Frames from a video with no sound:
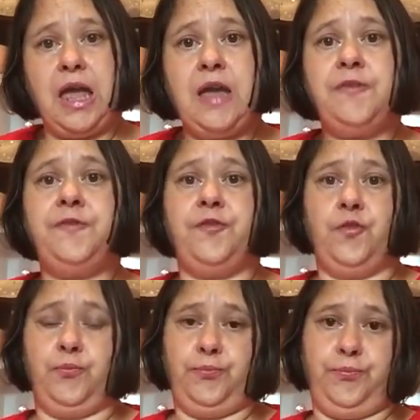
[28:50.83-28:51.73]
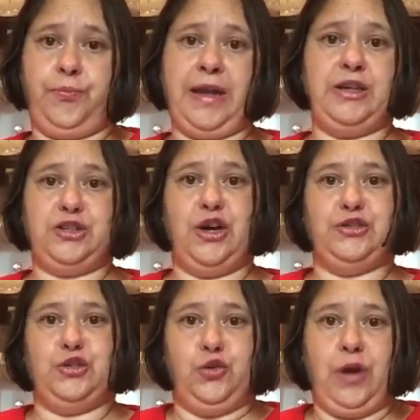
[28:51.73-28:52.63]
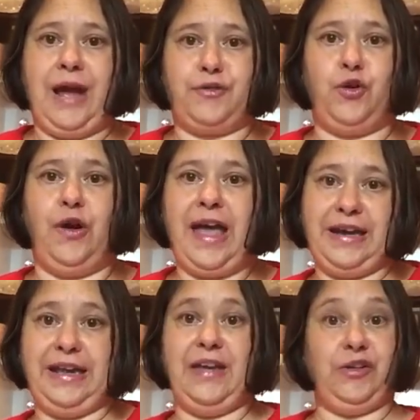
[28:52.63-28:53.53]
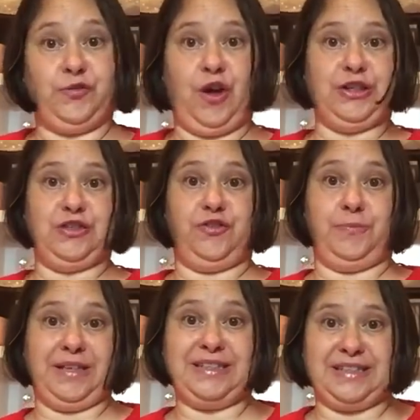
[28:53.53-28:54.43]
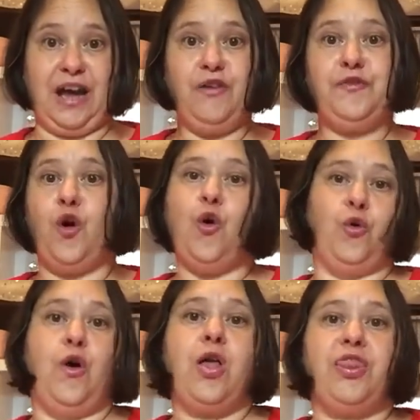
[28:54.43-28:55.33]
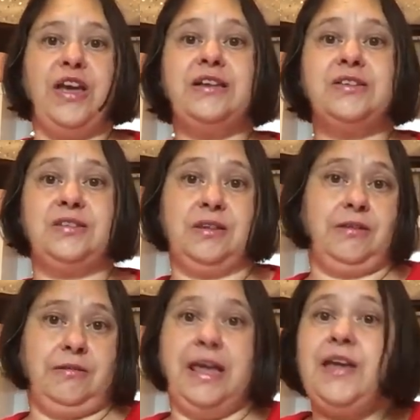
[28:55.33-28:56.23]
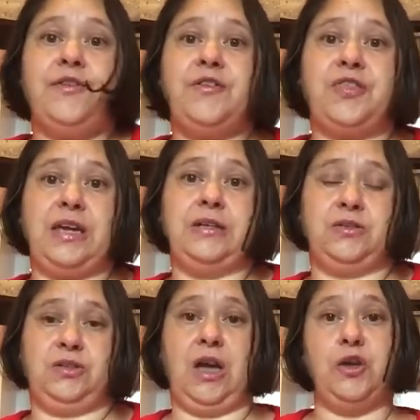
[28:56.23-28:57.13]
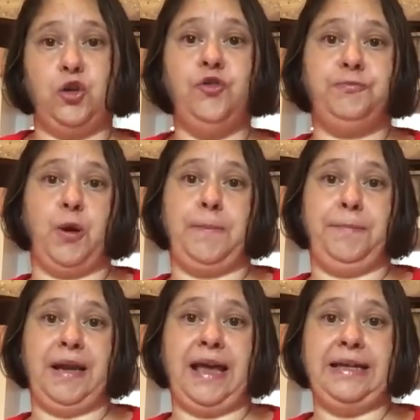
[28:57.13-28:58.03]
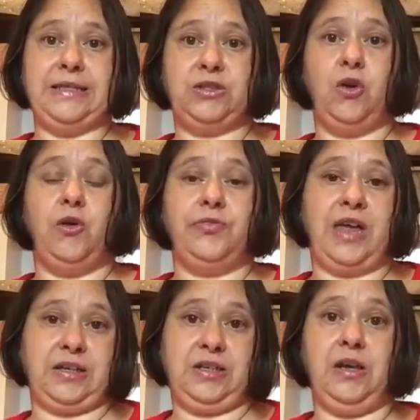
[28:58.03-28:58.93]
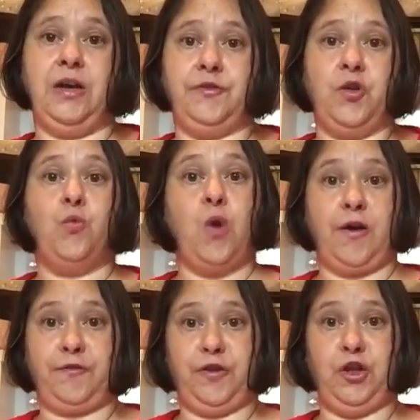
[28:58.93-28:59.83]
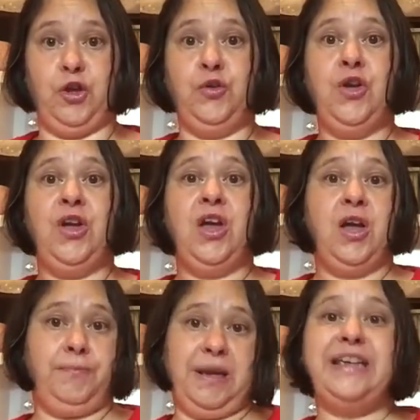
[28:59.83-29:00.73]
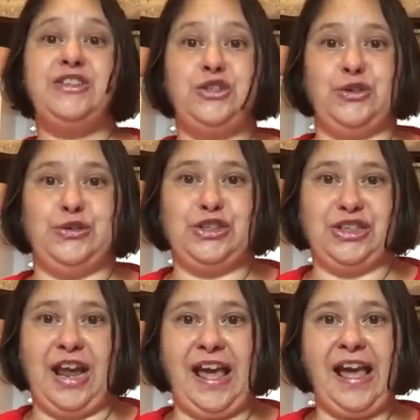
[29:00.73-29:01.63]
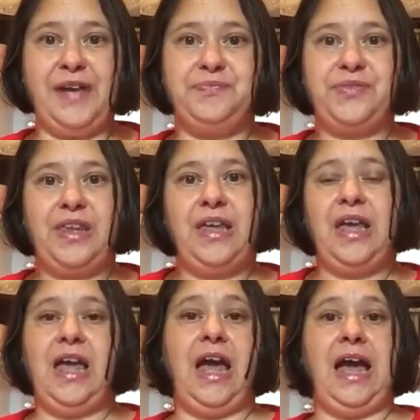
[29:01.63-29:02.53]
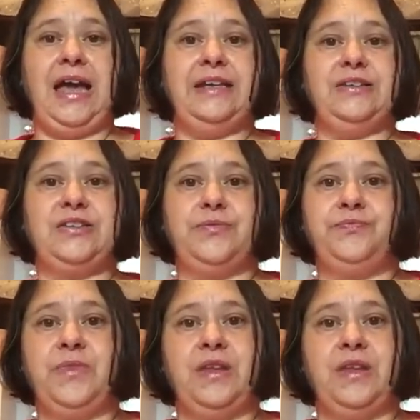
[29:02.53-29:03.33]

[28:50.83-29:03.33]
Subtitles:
if by any chance you have got any advice for myself, or things, even if things that you've put in place that have worked for you, please do share. And